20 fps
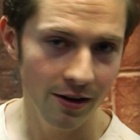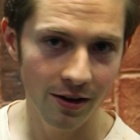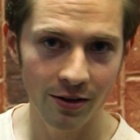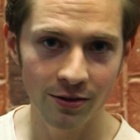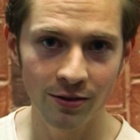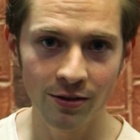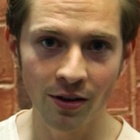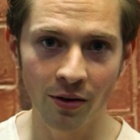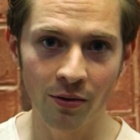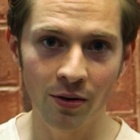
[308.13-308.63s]

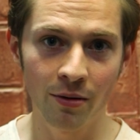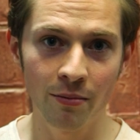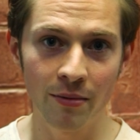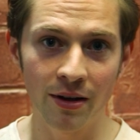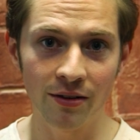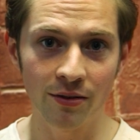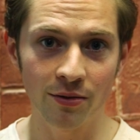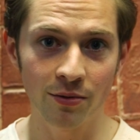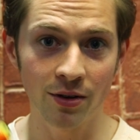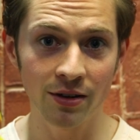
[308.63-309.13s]
because you don't want to
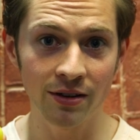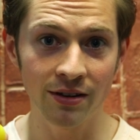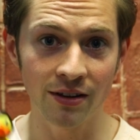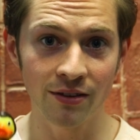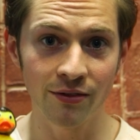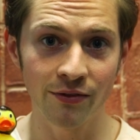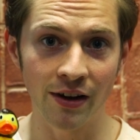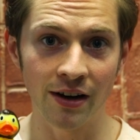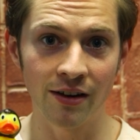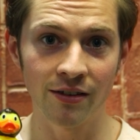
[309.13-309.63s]
miss what
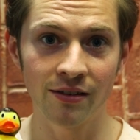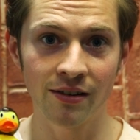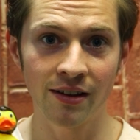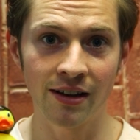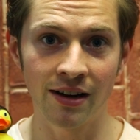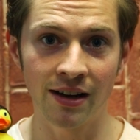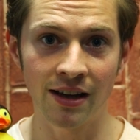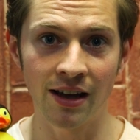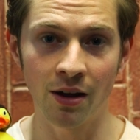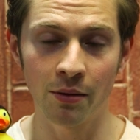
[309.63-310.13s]
this fella's
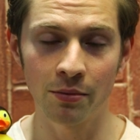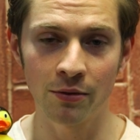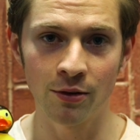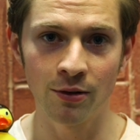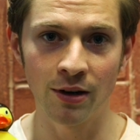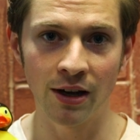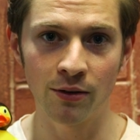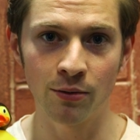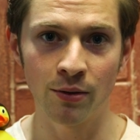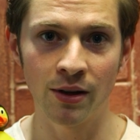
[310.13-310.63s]
going to get up
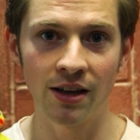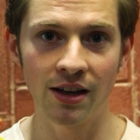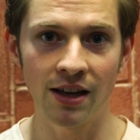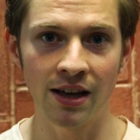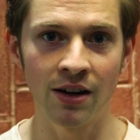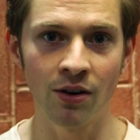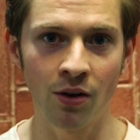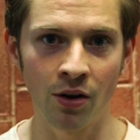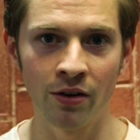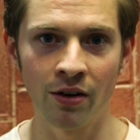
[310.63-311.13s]
to next week
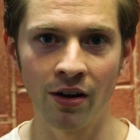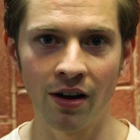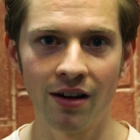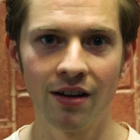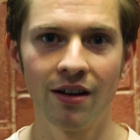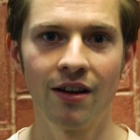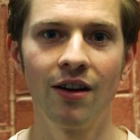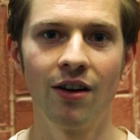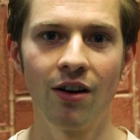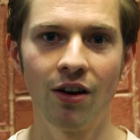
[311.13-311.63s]
in honour
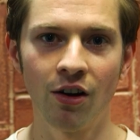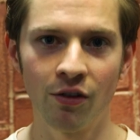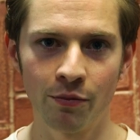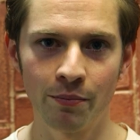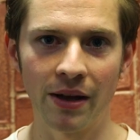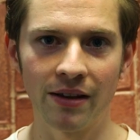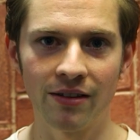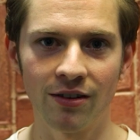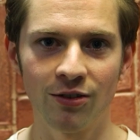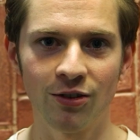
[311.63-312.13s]
of
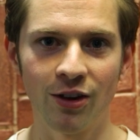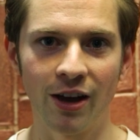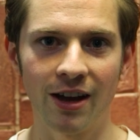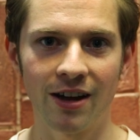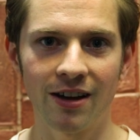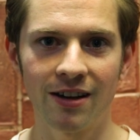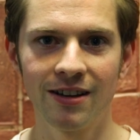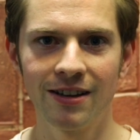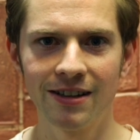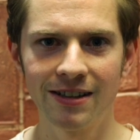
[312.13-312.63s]
Petr
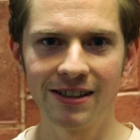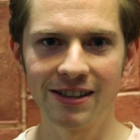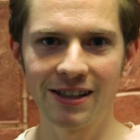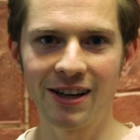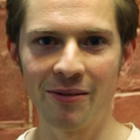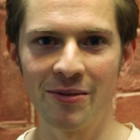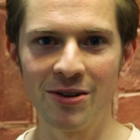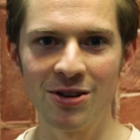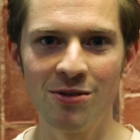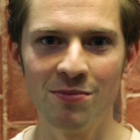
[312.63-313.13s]
Cech.
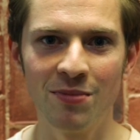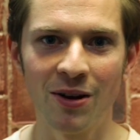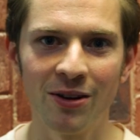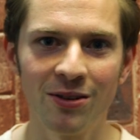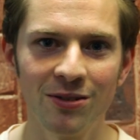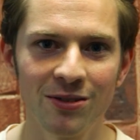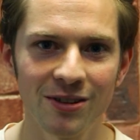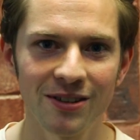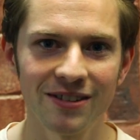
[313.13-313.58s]
Come on, you Blues.